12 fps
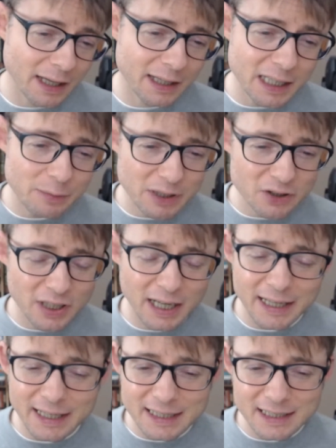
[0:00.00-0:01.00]
Lee
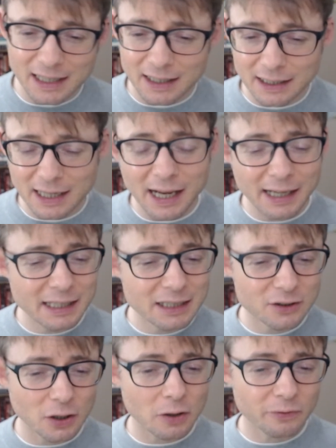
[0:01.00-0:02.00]
Min-ja is a
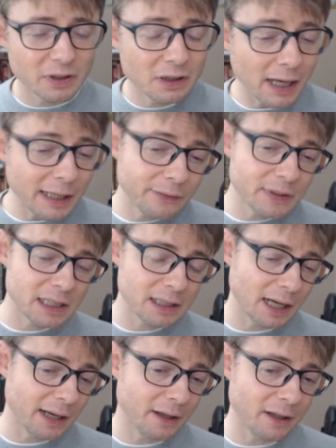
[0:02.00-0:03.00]
kind of
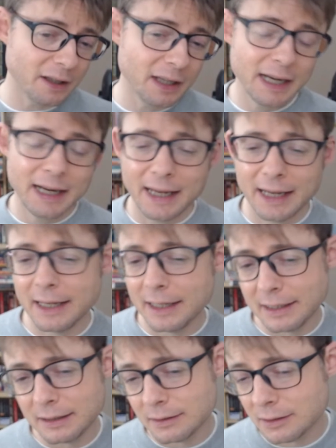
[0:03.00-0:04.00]
lifestyle
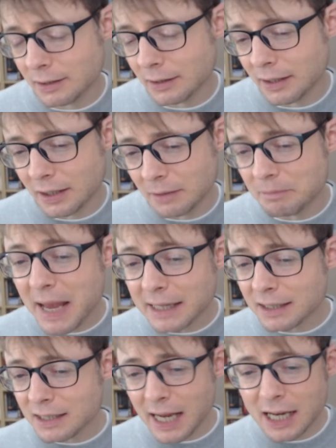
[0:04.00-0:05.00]
and
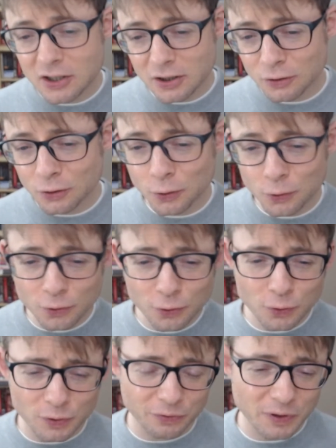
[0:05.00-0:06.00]
meditation
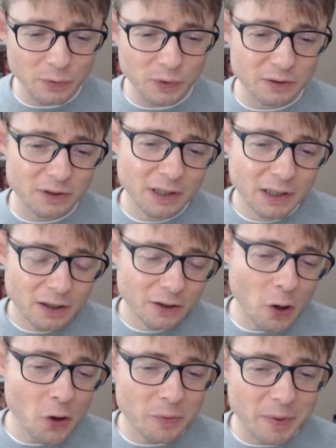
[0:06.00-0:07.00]
guru. I think we'd
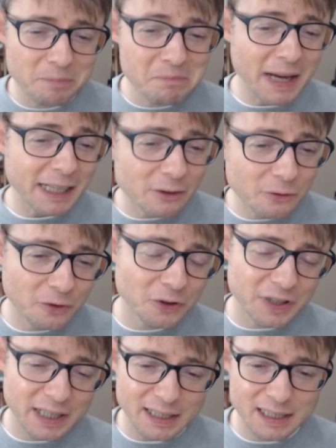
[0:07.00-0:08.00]
call them a
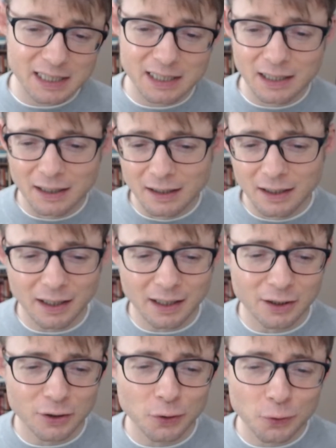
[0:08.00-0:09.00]
mindfulness
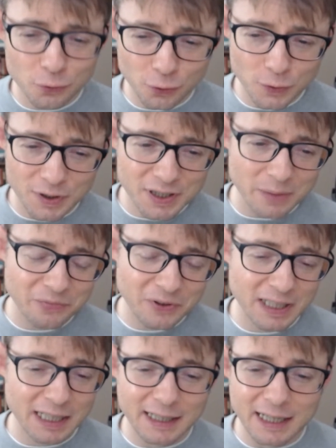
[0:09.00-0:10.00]
guru or
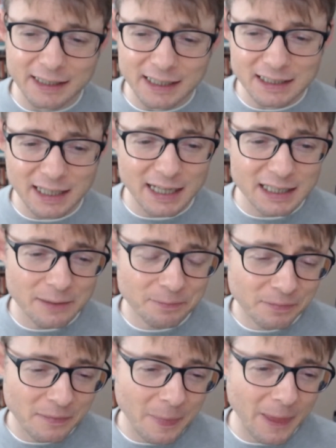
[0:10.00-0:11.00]
something like that these
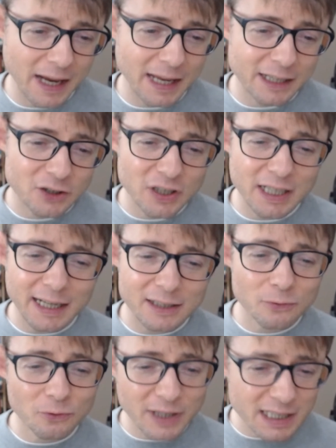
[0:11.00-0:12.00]
days. And she
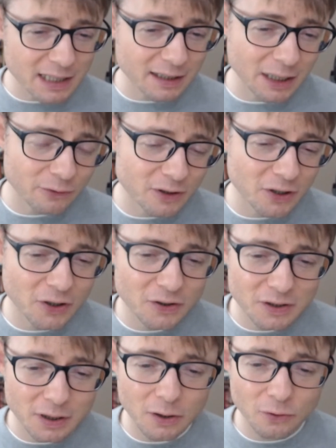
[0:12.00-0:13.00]
has recently
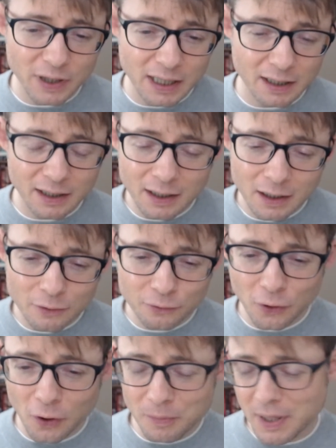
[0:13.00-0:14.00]
returned to Korea
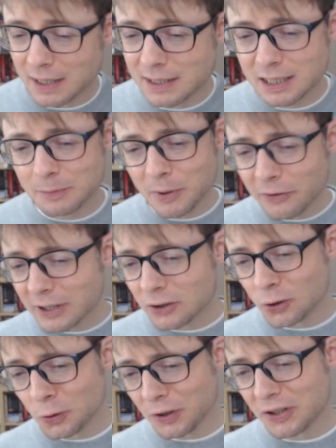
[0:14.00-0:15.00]
from a
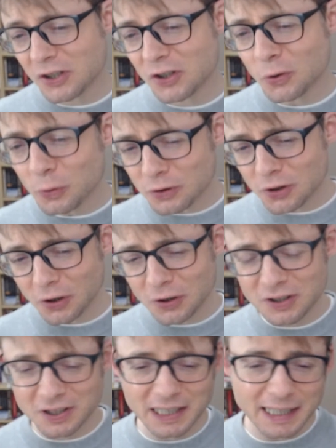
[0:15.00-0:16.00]
spiritual
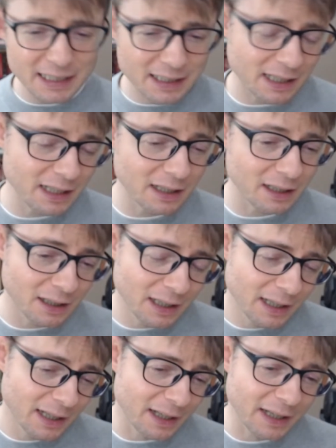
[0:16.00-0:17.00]
sojourn to India,
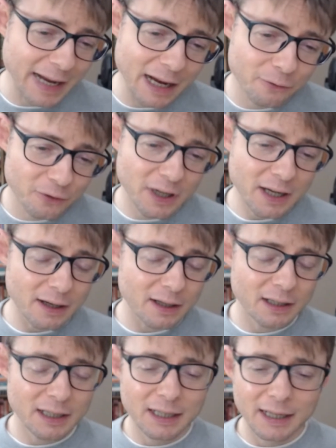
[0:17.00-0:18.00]

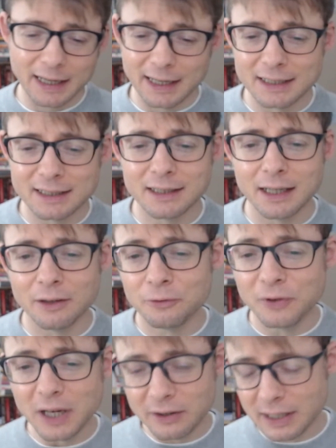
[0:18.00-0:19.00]
Africa, and
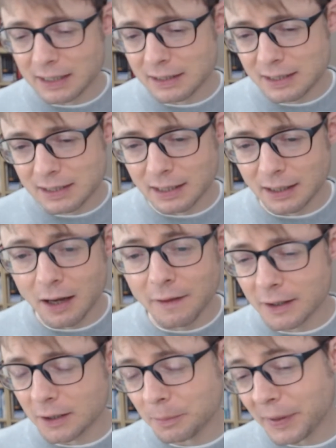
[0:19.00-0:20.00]
various
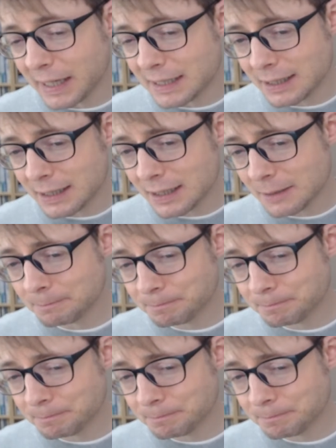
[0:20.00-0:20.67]
other places.